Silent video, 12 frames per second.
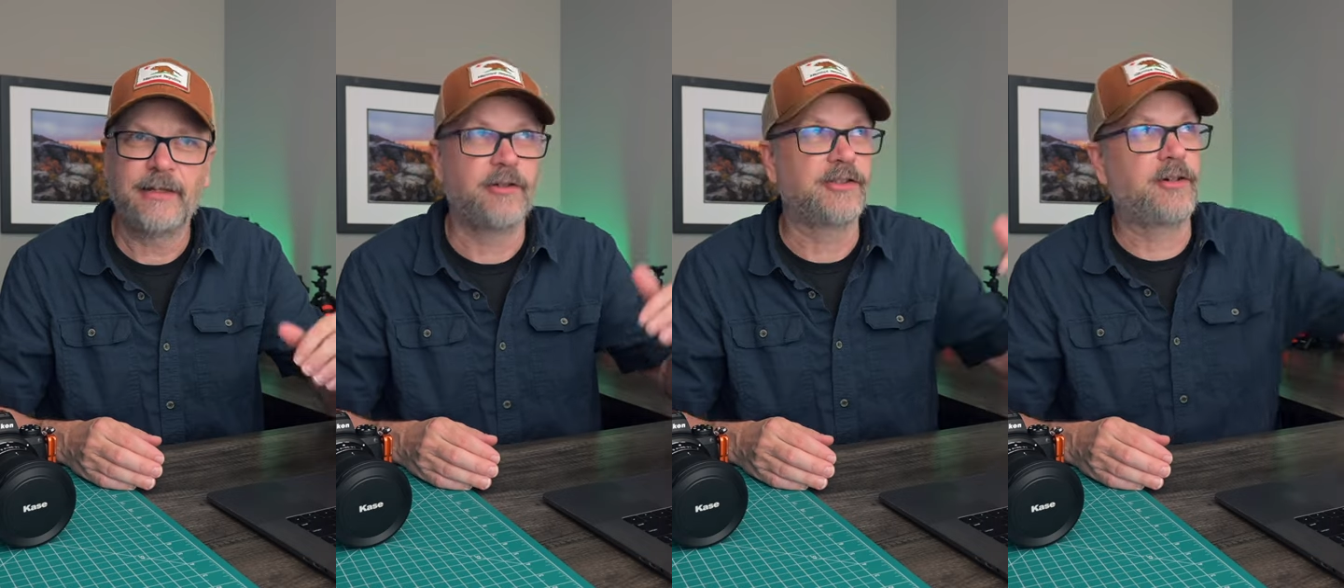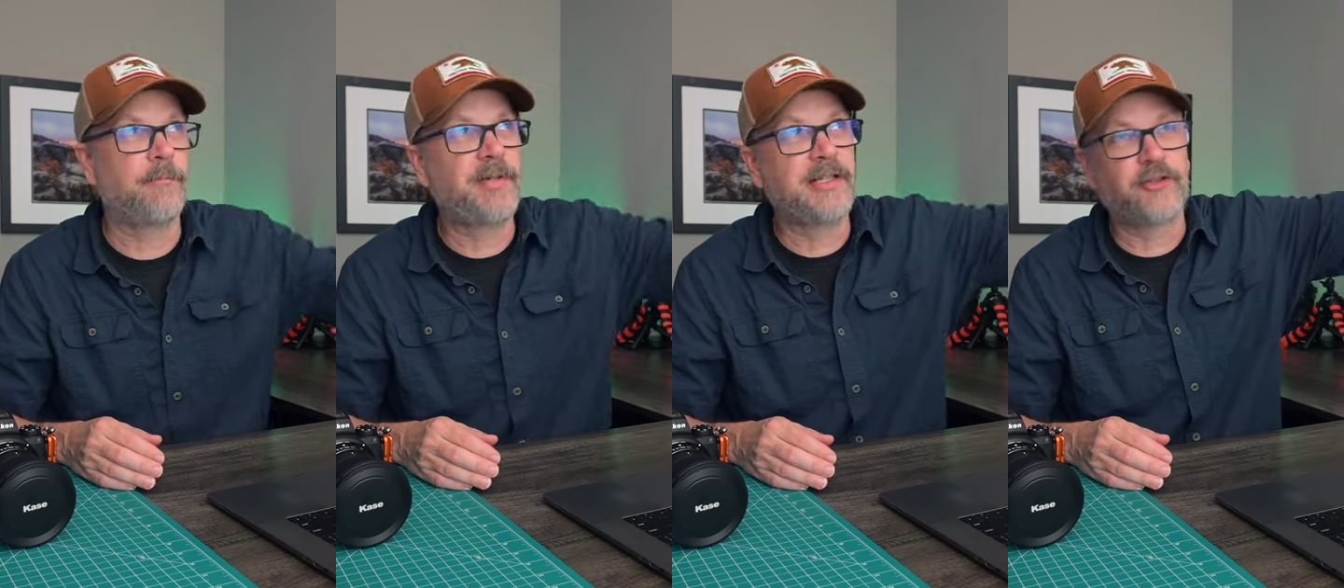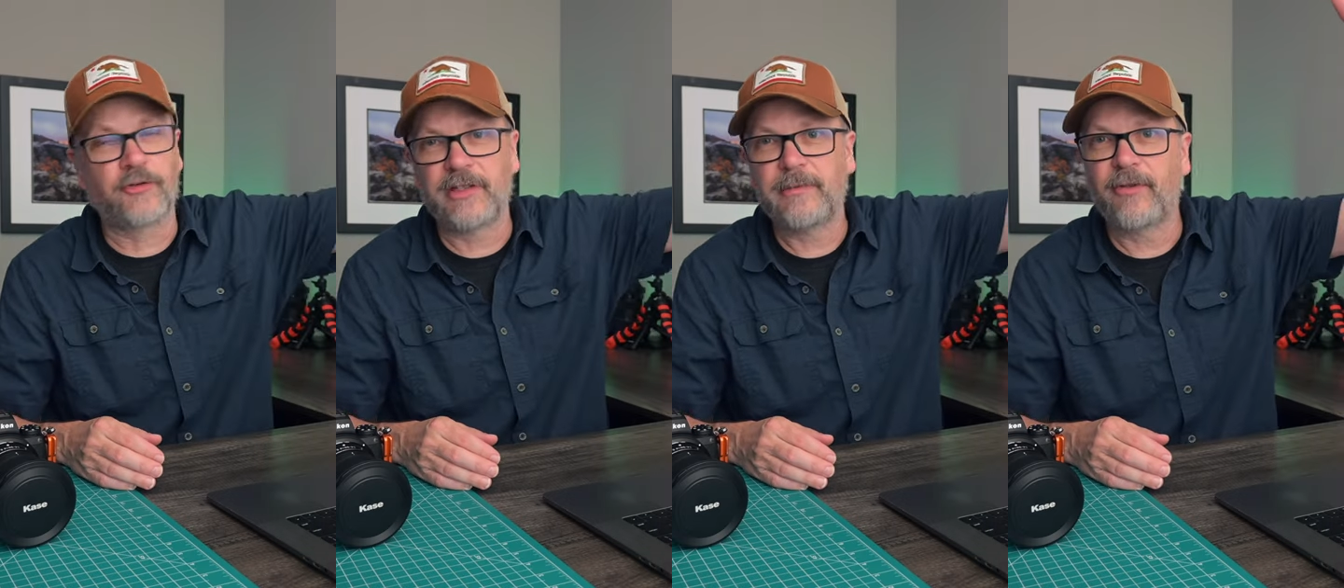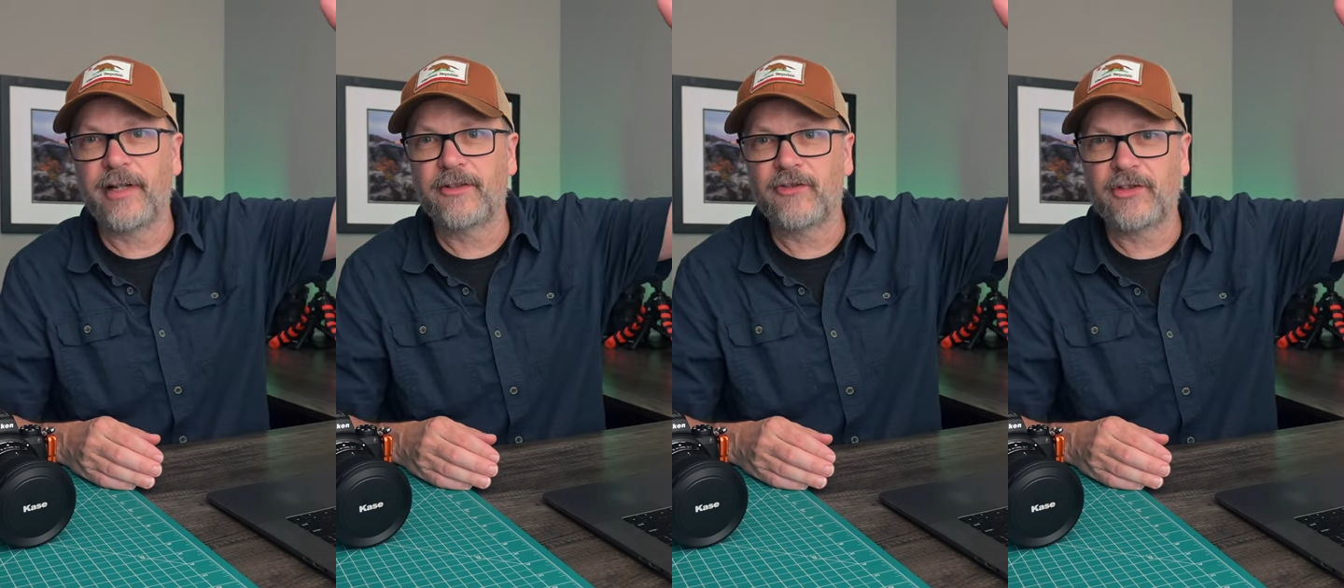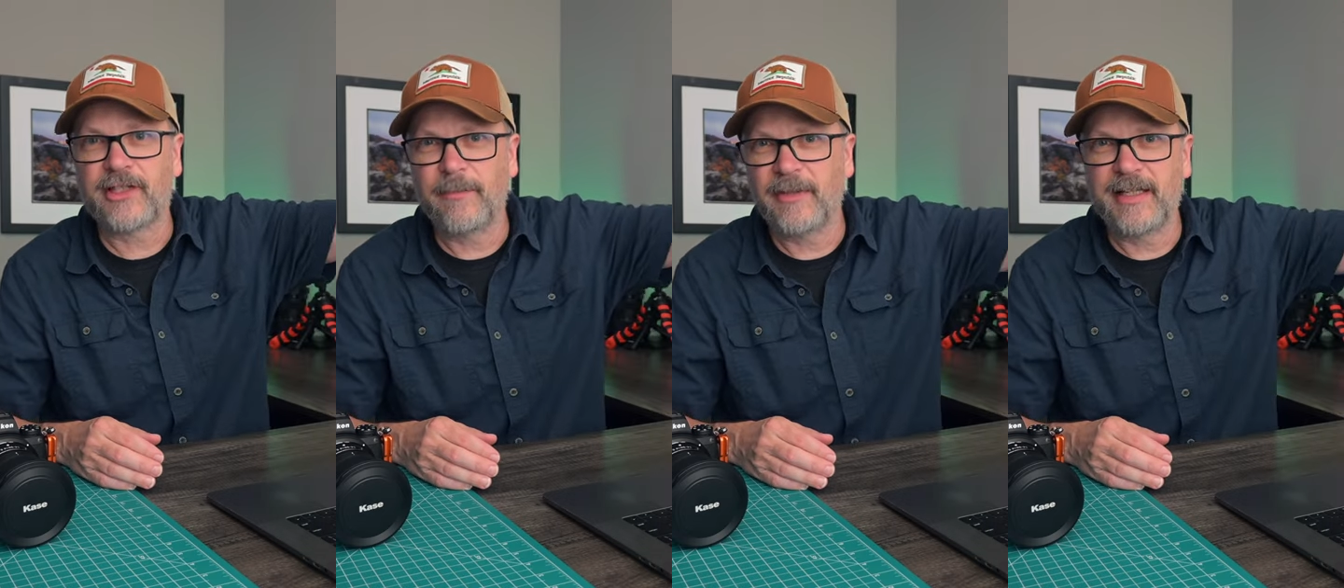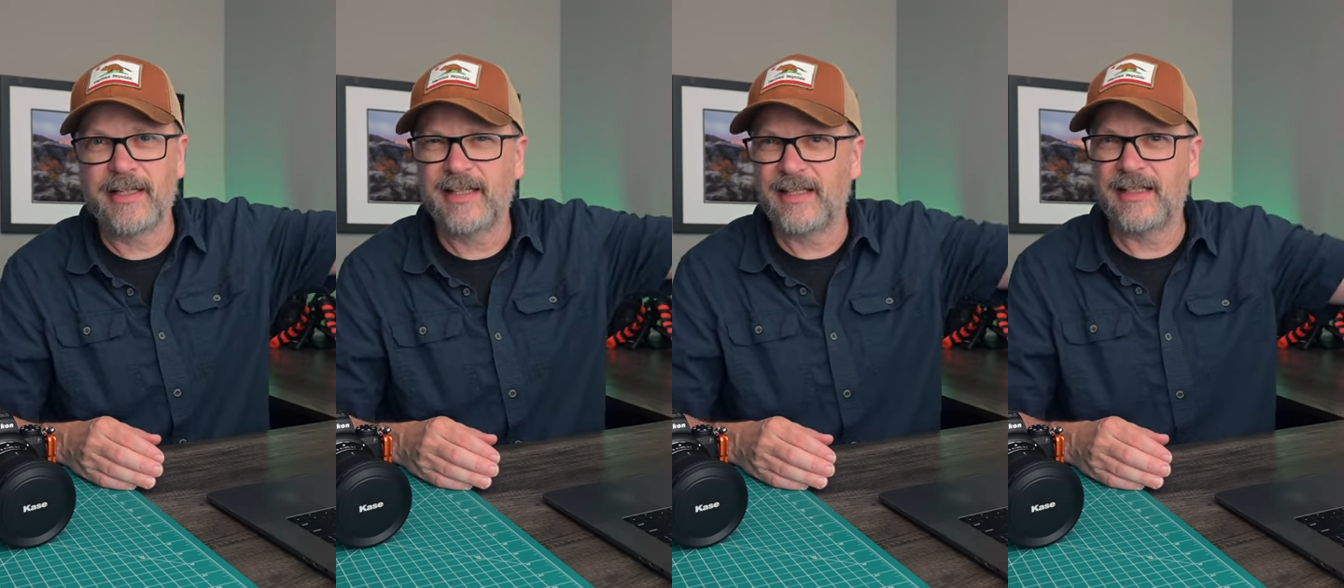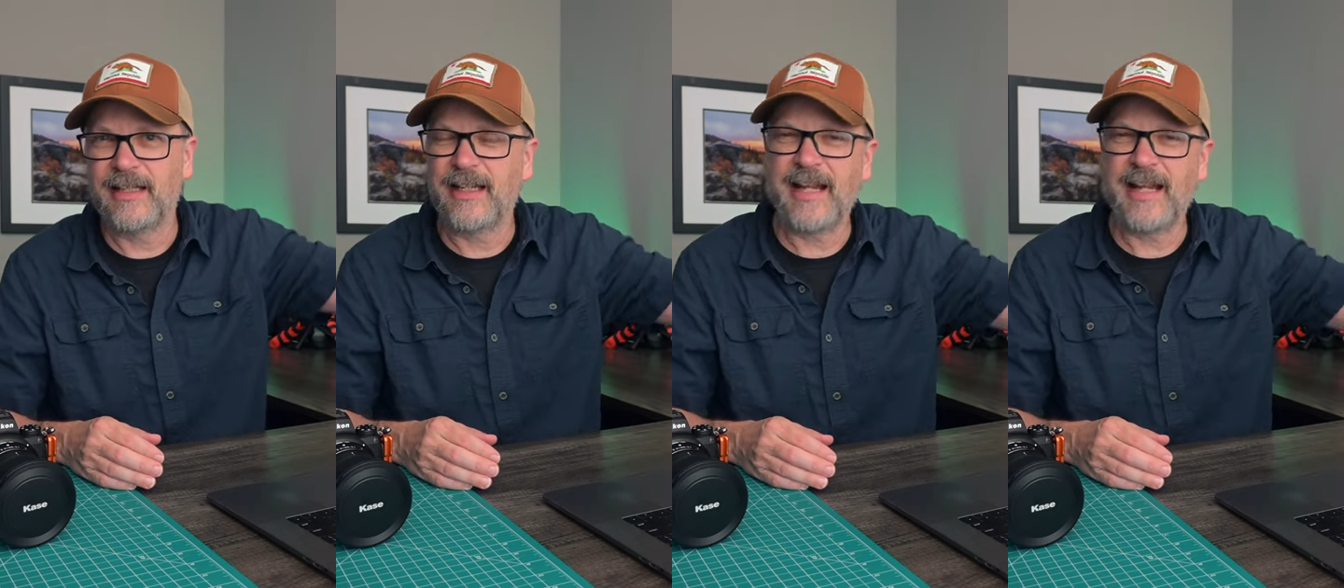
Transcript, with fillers: Or is there a big tree branch that's coming in and